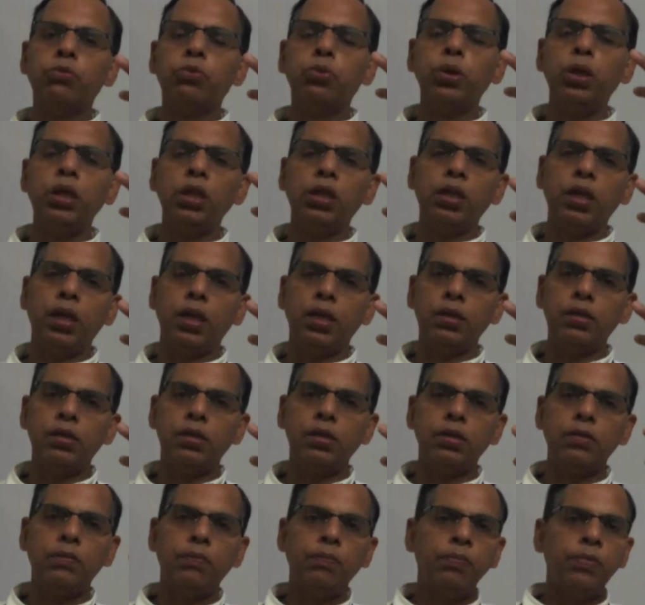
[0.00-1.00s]
three
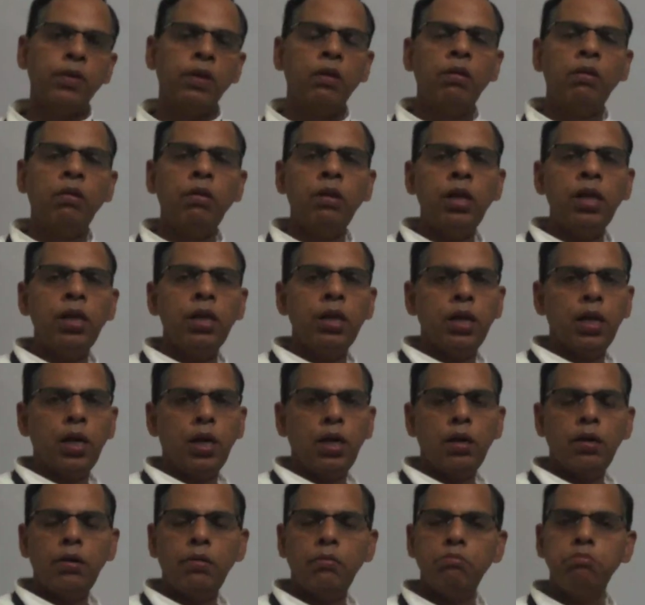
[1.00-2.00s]
things.
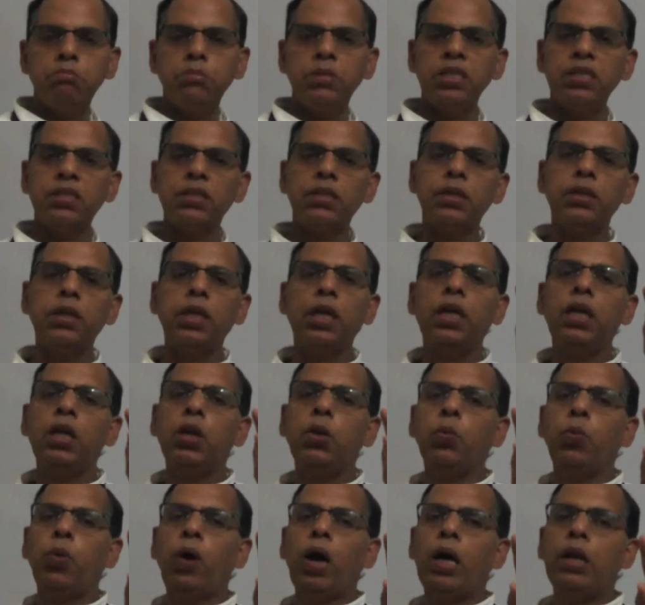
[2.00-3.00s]
Linear means degree
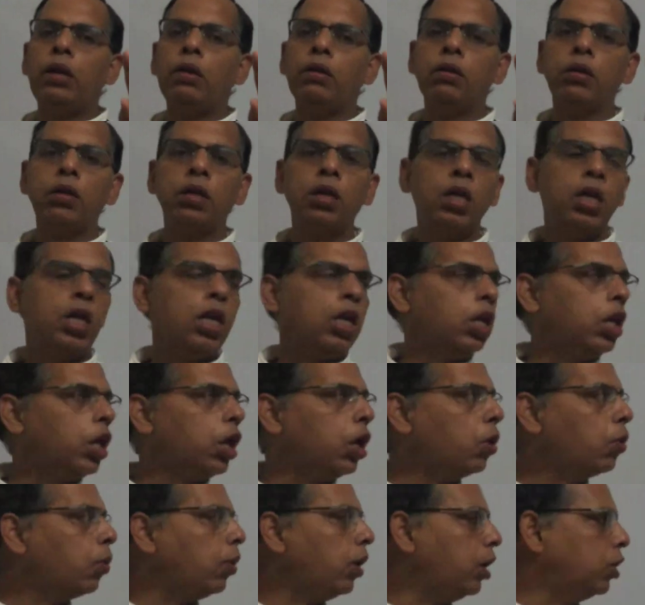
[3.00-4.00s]
1,
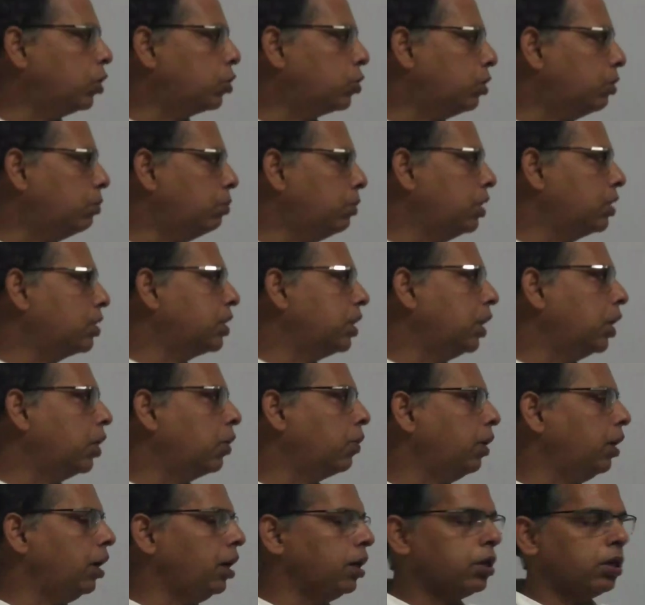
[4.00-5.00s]
equation means
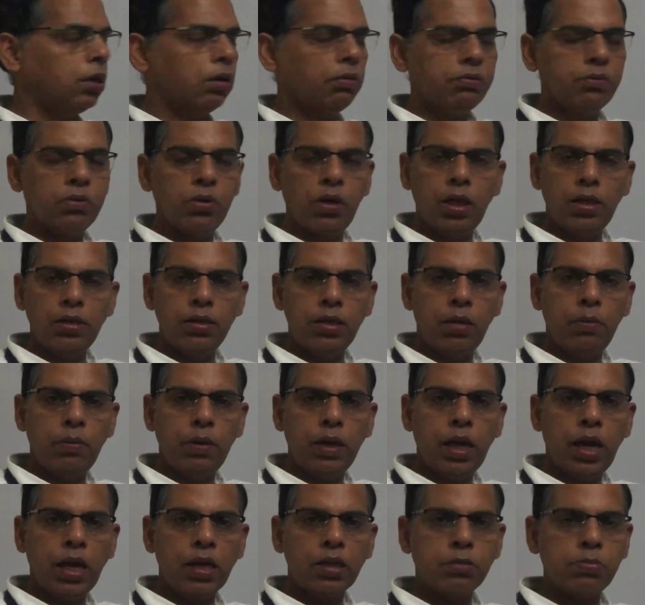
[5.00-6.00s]
equality of two
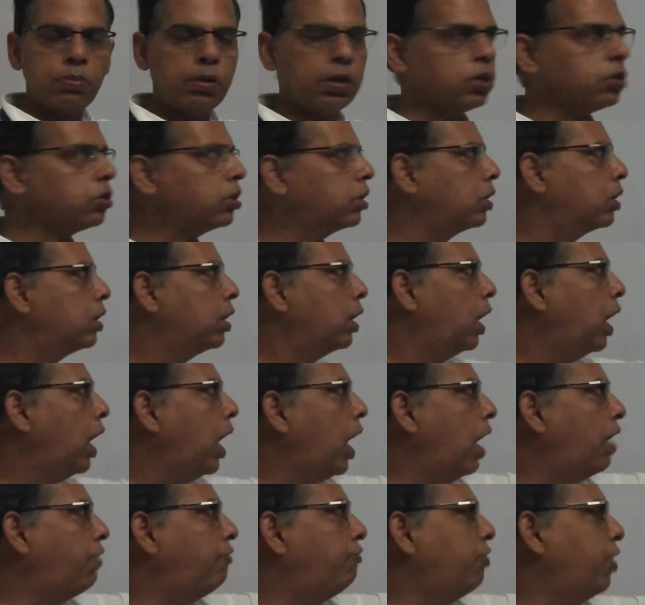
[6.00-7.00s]
algebraic expression,
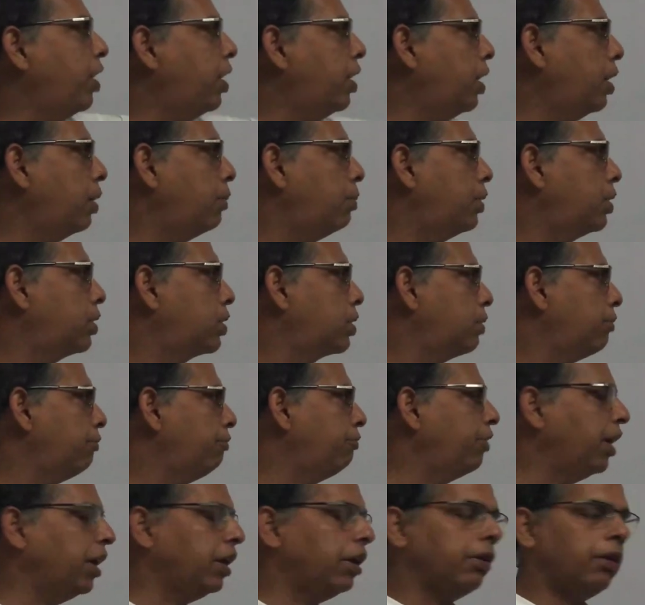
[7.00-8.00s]
and
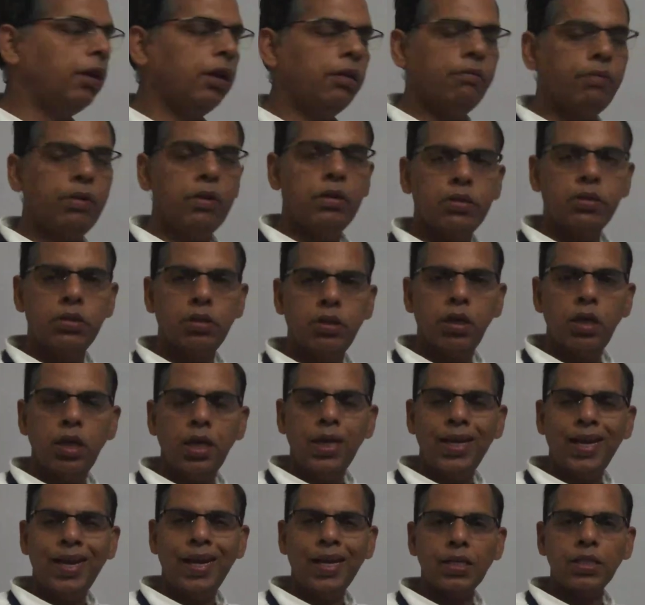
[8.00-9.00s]
variables
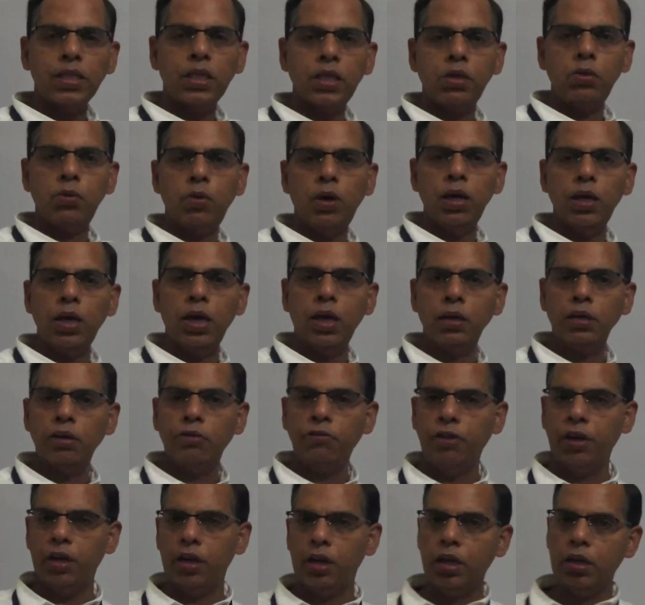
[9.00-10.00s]
x and y are the
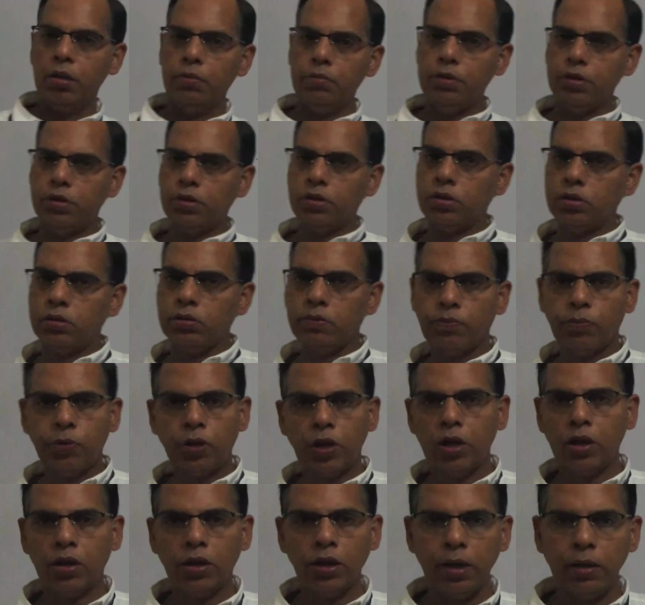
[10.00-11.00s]
variables.
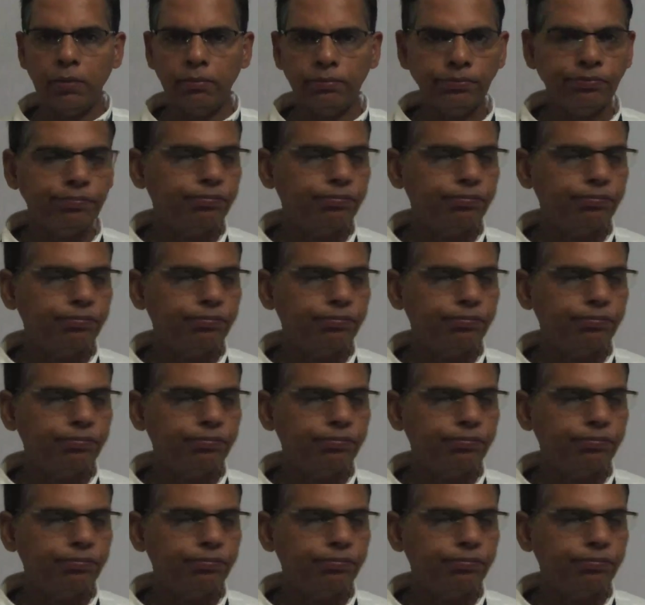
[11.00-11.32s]
Okay.